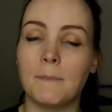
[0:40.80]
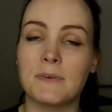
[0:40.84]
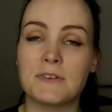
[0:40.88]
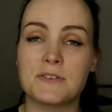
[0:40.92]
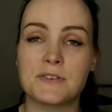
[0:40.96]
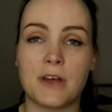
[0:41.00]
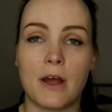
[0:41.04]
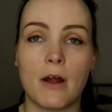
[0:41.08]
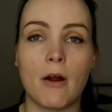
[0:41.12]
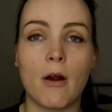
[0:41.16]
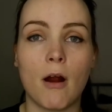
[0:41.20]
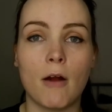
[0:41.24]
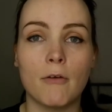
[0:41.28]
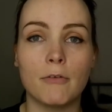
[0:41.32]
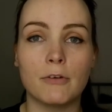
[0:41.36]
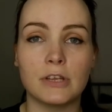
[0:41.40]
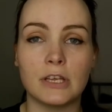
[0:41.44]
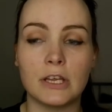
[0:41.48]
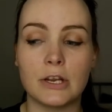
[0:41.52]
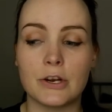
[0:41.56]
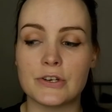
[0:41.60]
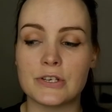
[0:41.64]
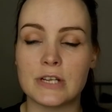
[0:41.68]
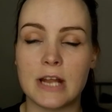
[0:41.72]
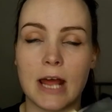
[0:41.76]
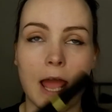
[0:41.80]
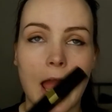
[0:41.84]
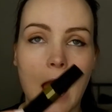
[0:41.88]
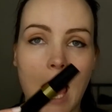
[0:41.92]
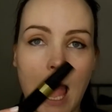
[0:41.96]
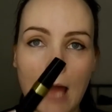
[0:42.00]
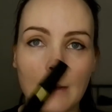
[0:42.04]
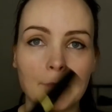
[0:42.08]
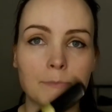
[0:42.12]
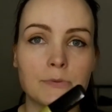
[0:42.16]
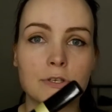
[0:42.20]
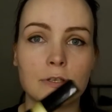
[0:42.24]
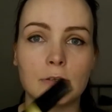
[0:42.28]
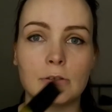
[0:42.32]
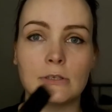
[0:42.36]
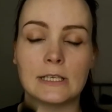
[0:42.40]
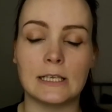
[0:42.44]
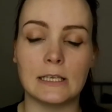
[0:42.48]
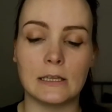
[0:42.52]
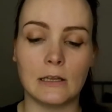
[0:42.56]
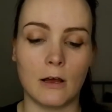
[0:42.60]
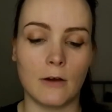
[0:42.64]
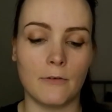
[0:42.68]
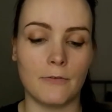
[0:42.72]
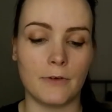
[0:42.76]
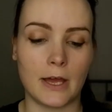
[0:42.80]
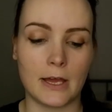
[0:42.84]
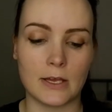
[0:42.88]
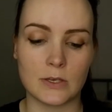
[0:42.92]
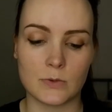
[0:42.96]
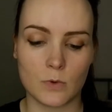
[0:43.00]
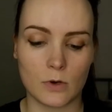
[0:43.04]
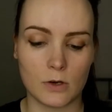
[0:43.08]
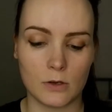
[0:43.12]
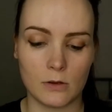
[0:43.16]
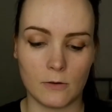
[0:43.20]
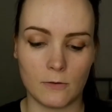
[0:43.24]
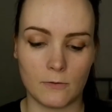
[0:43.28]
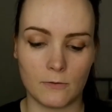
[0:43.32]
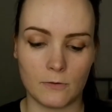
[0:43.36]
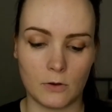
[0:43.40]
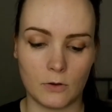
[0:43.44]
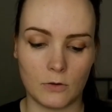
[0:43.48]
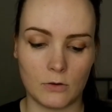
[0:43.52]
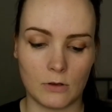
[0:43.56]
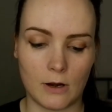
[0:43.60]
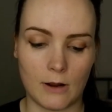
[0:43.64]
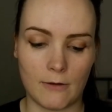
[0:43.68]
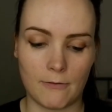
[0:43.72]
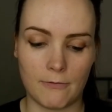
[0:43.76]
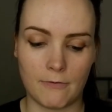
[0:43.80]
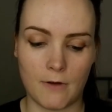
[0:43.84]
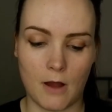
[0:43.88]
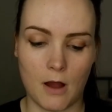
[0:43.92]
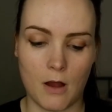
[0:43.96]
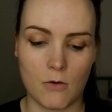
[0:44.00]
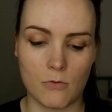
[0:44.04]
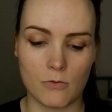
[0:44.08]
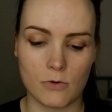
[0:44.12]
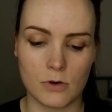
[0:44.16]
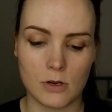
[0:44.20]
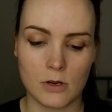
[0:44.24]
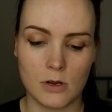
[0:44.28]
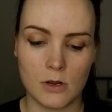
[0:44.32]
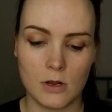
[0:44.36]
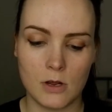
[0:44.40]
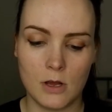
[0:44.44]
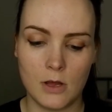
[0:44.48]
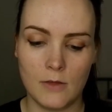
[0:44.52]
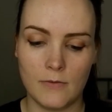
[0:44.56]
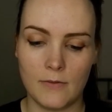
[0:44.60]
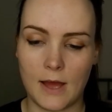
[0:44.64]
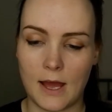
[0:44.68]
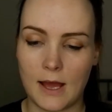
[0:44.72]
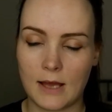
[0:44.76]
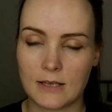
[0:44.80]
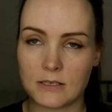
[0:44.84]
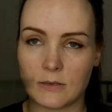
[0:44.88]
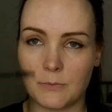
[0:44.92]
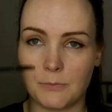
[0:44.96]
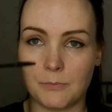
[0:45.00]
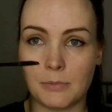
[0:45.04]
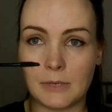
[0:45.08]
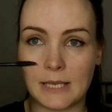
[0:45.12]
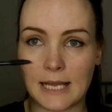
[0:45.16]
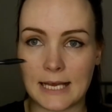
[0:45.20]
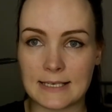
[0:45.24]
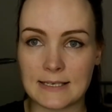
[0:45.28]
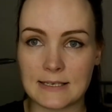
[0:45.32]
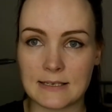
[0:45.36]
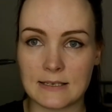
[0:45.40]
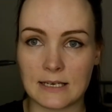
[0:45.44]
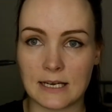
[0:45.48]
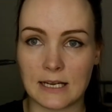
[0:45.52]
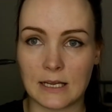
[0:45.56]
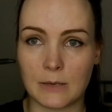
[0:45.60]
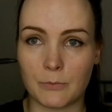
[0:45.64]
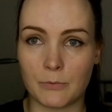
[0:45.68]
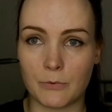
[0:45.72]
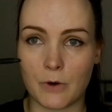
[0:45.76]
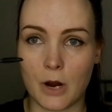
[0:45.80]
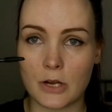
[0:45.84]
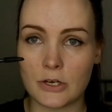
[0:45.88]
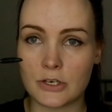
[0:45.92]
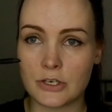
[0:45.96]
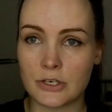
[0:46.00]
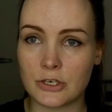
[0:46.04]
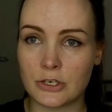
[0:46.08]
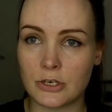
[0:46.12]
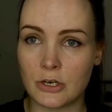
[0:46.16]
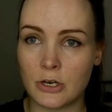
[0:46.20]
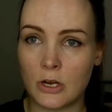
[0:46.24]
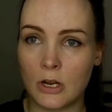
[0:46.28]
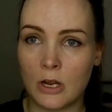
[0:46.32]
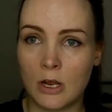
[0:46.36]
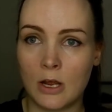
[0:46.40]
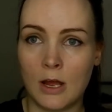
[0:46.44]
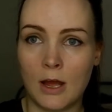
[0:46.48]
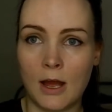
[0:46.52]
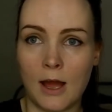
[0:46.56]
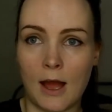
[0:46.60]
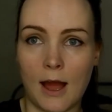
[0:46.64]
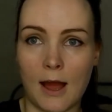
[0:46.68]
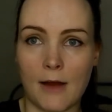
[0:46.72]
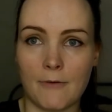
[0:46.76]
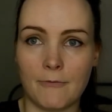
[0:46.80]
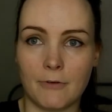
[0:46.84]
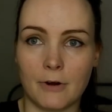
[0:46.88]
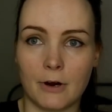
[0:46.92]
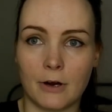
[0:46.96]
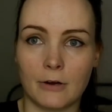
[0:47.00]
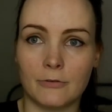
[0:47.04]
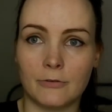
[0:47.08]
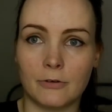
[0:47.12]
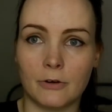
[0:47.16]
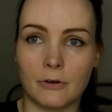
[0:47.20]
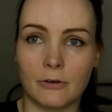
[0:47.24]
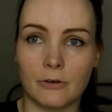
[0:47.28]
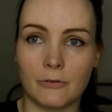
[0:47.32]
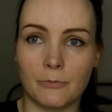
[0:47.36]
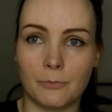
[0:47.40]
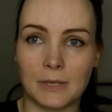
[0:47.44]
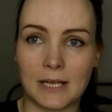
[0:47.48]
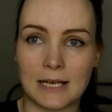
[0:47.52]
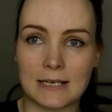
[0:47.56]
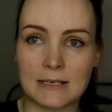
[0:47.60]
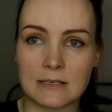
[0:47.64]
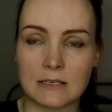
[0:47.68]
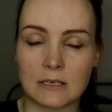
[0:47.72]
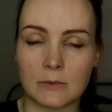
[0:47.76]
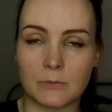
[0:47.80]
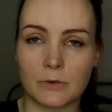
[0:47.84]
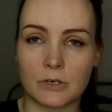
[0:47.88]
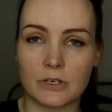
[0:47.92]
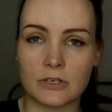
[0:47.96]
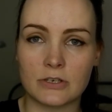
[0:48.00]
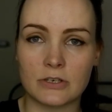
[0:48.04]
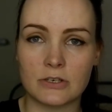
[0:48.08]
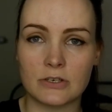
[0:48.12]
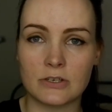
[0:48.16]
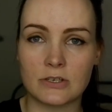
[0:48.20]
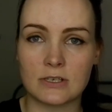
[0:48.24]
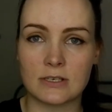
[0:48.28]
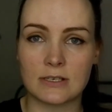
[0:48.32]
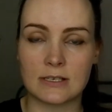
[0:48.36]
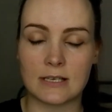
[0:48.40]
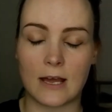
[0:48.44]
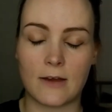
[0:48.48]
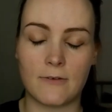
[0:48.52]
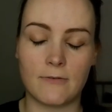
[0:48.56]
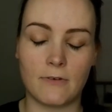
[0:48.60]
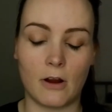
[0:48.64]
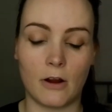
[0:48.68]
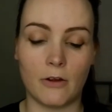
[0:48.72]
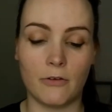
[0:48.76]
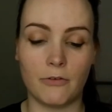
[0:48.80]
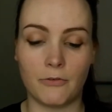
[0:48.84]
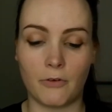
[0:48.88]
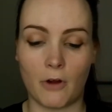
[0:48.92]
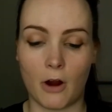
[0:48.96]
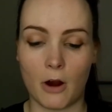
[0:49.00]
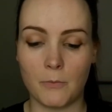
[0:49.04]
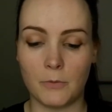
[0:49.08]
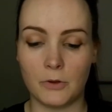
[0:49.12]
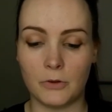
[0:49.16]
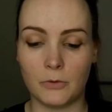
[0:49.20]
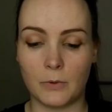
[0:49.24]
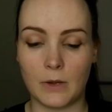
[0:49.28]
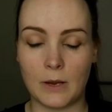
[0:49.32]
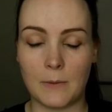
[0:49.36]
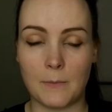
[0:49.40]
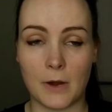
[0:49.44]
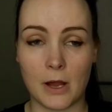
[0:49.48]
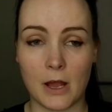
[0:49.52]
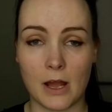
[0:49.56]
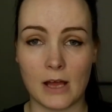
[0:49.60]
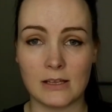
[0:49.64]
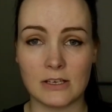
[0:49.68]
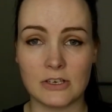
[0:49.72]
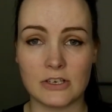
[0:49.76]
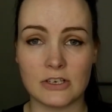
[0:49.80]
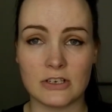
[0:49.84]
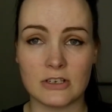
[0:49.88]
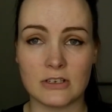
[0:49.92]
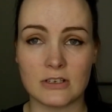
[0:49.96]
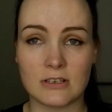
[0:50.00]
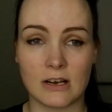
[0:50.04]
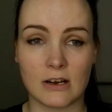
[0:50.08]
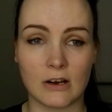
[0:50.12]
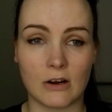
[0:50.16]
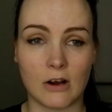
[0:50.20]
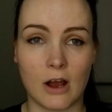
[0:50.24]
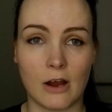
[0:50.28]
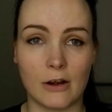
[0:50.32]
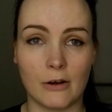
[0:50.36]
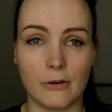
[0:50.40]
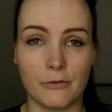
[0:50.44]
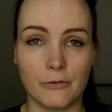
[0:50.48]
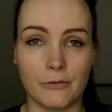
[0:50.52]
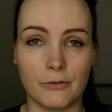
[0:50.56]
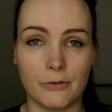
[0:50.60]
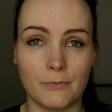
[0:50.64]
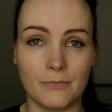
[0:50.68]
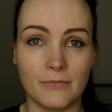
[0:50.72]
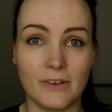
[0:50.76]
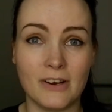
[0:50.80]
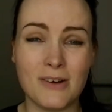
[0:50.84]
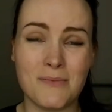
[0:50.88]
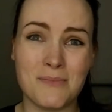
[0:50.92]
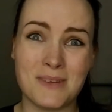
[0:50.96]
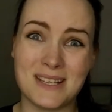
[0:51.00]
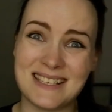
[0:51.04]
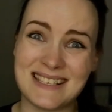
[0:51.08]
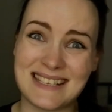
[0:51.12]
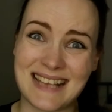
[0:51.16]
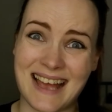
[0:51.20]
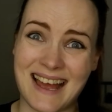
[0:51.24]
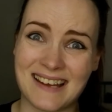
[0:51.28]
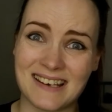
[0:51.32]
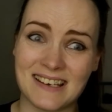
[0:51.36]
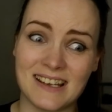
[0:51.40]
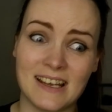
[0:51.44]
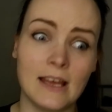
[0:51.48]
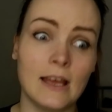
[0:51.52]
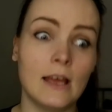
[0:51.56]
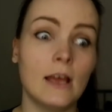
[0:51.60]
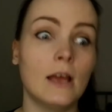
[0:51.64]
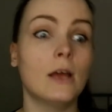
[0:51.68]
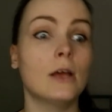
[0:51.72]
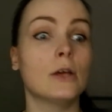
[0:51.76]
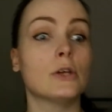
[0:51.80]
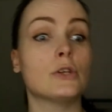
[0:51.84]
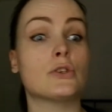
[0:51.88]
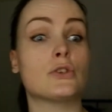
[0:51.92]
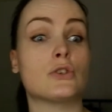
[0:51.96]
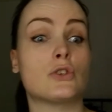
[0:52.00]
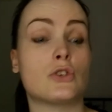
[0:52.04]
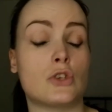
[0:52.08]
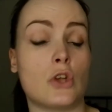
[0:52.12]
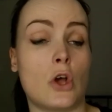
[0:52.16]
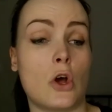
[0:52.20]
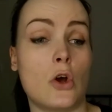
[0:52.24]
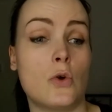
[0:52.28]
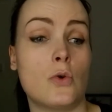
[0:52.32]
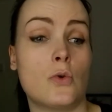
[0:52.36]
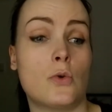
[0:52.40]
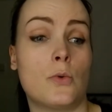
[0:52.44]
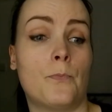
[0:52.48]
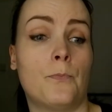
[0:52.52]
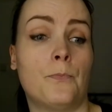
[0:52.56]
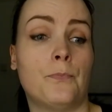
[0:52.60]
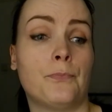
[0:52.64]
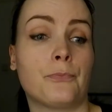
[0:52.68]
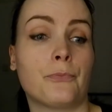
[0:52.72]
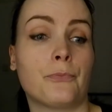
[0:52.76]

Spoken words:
mascara for years and I absolutely love it. It's one of the few that I found that has a plastic brush. I'm very fond of plastic brushes because I have very far between my eyelashes. They're a bit sad. So